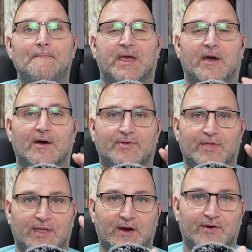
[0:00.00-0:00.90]

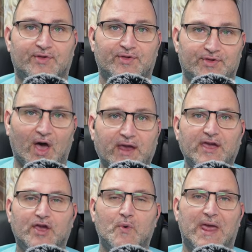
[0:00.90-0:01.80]
because they're
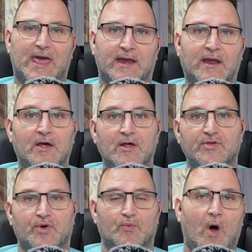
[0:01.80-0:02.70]
sucking you in
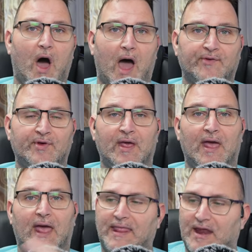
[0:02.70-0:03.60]
to watch,
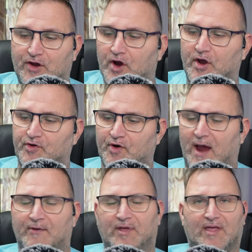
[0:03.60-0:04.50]
and then you're gonna go
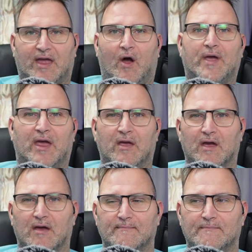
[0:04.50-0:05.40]
try everything. Like, okay,
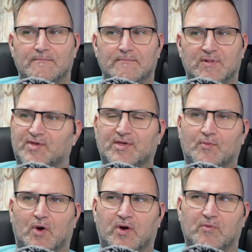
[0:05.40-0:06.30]
this
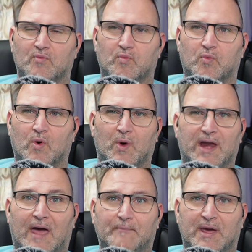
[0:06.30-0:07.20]
isn't working. What, what
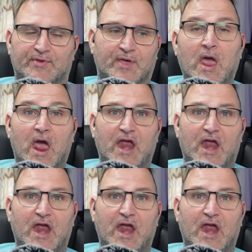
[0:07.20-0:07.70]
did I miss?